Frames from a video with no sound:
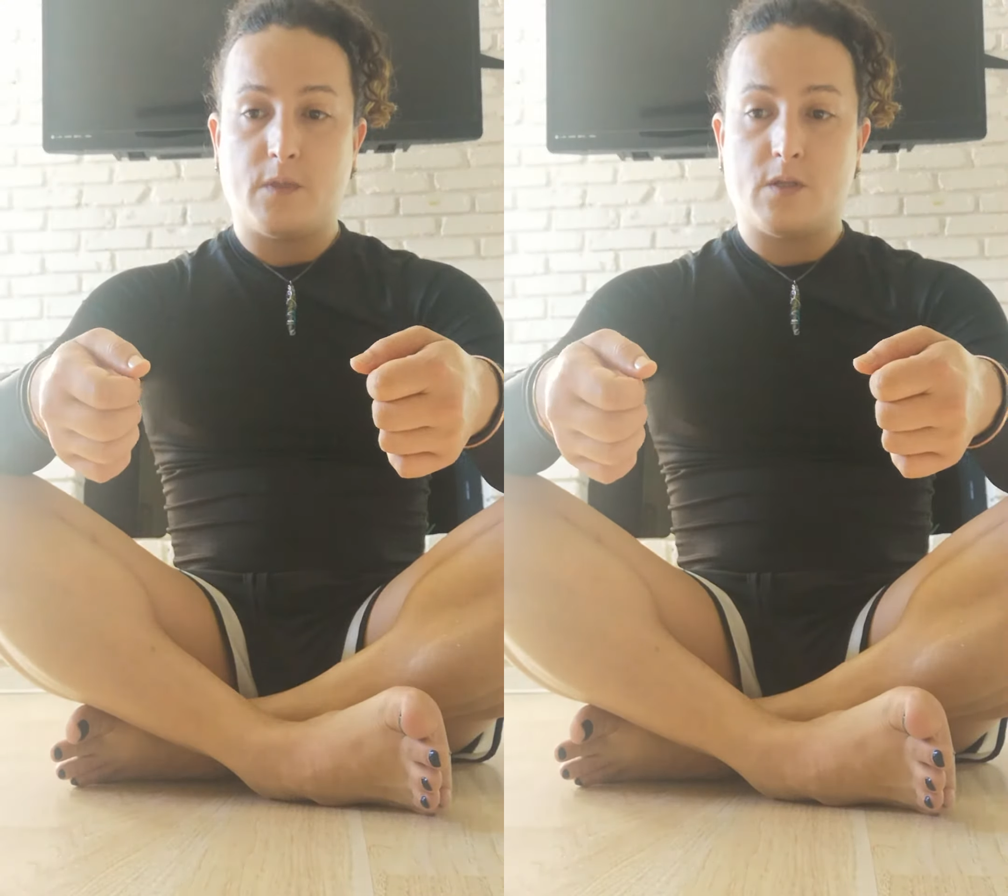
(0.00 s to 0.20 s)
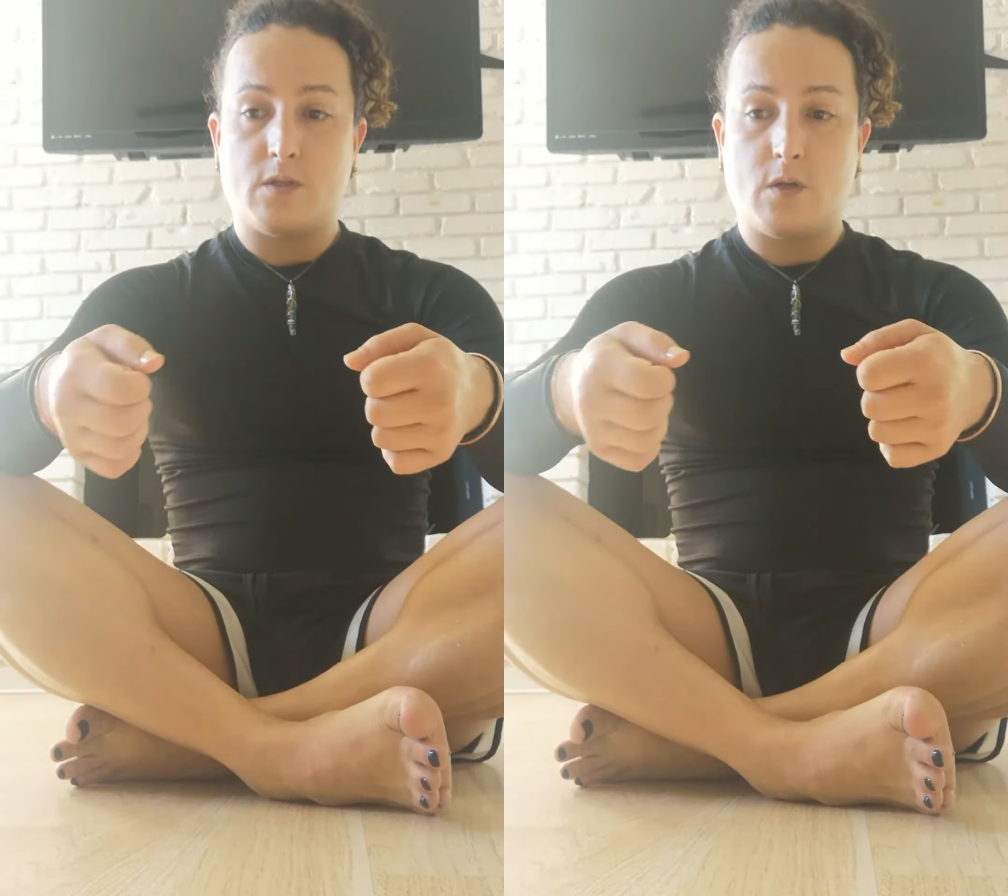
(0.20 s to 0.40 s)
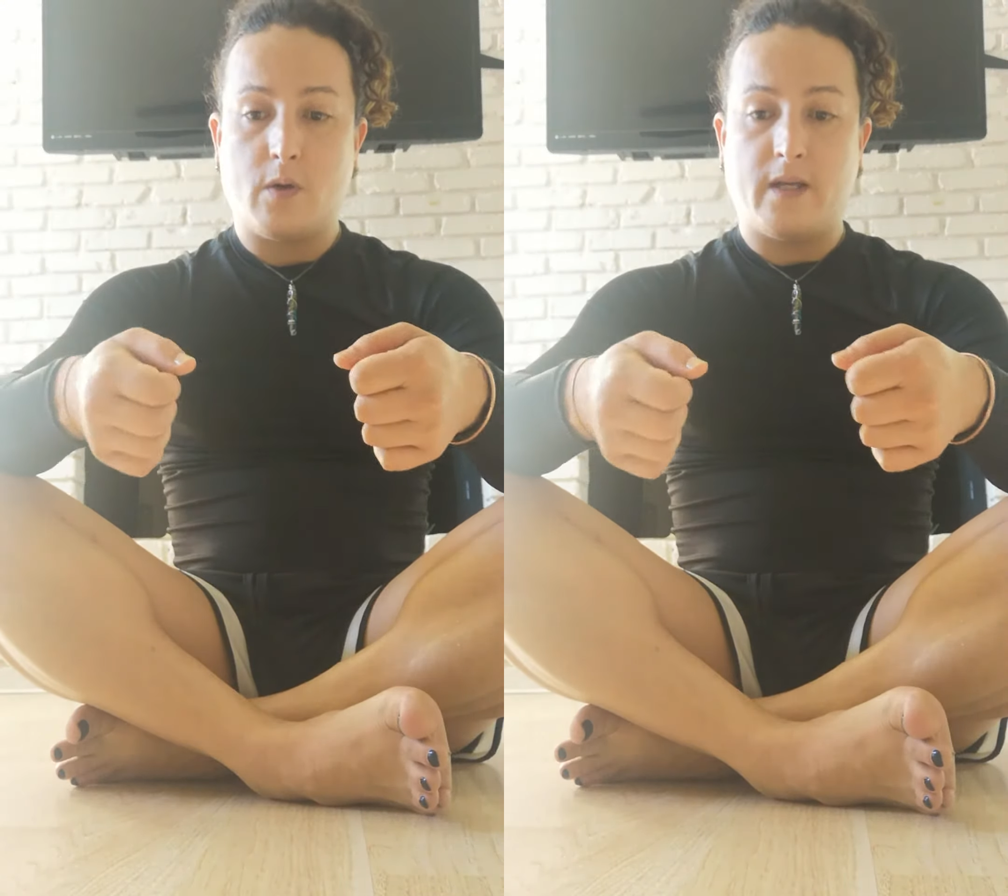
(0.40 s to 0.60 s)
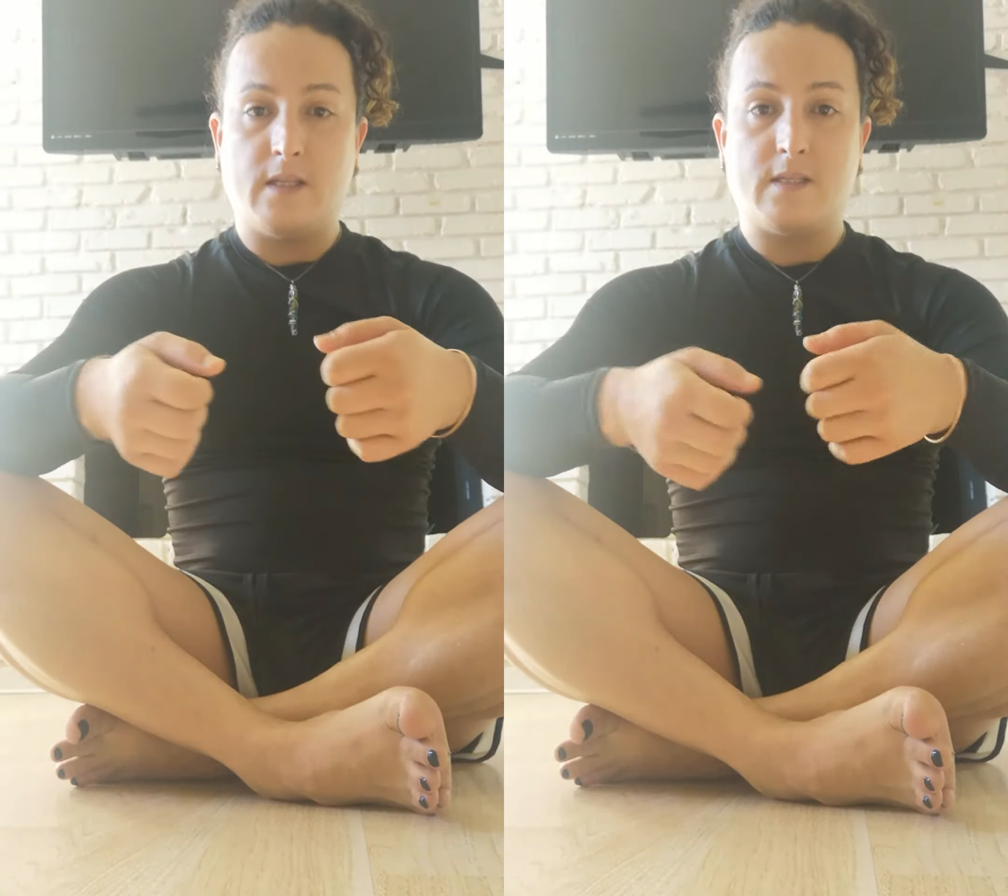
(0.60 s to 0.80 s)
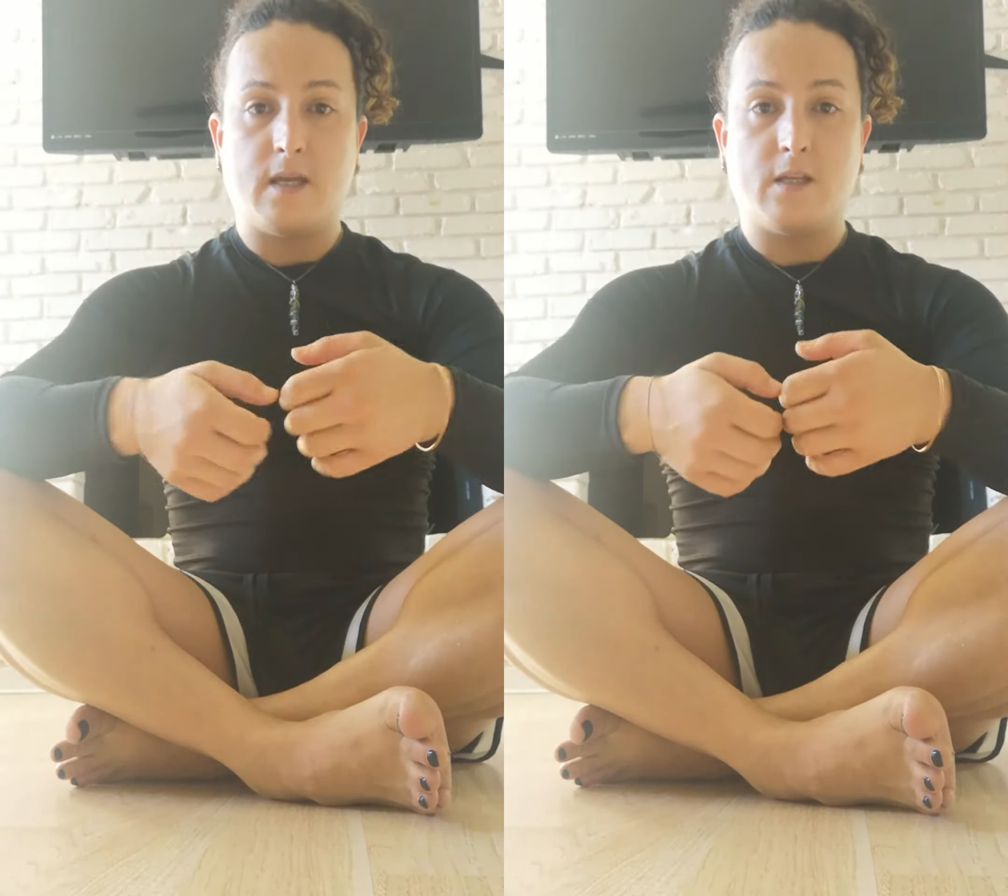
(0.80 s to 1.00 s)
So I
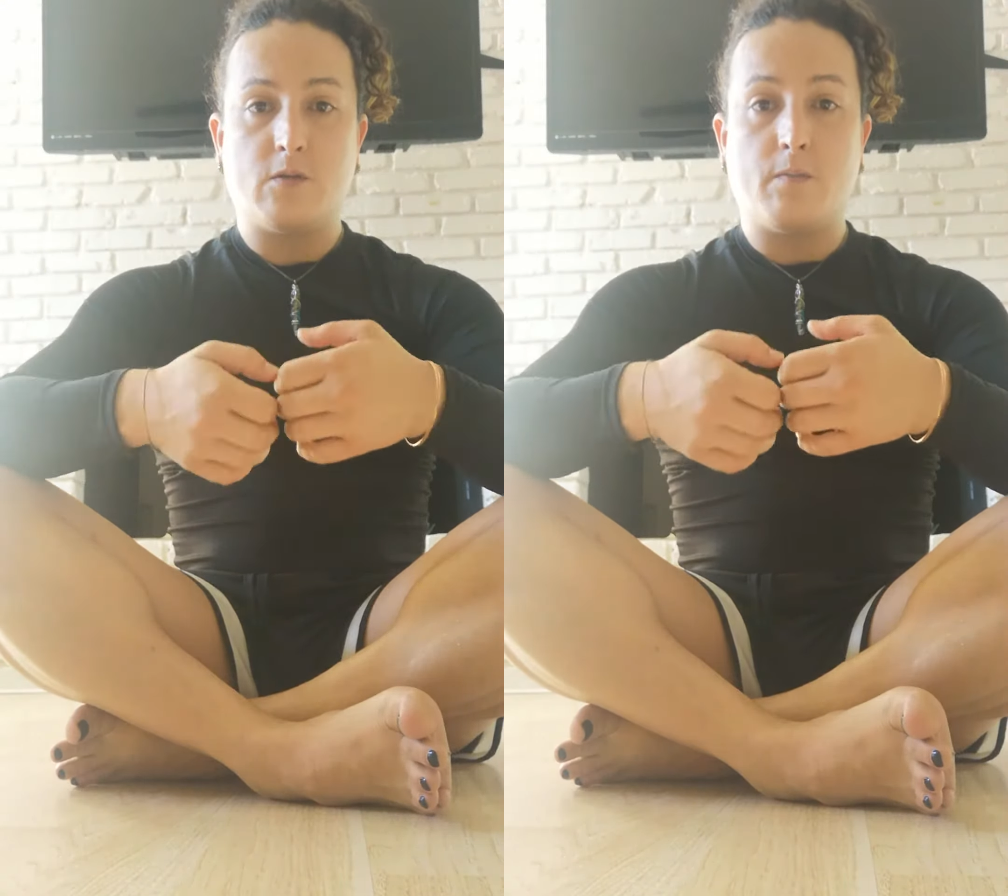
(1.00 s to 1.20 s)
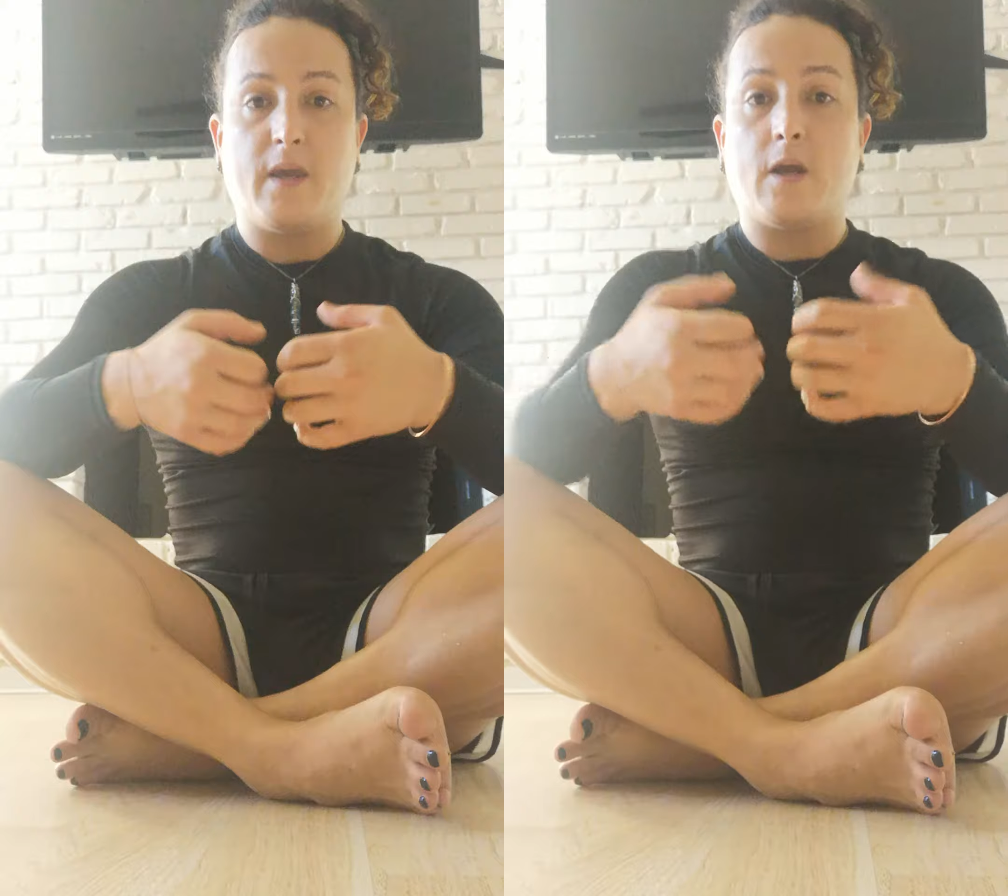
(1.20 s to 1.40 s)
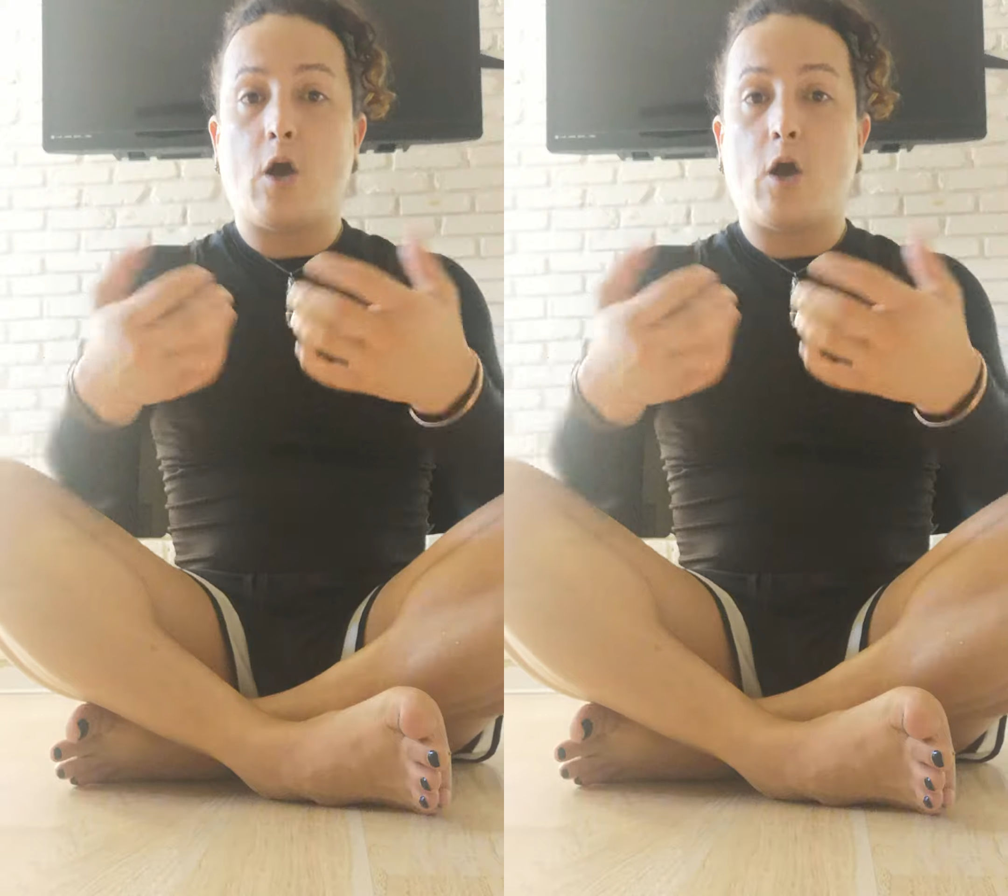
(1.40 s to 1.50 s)
decide to make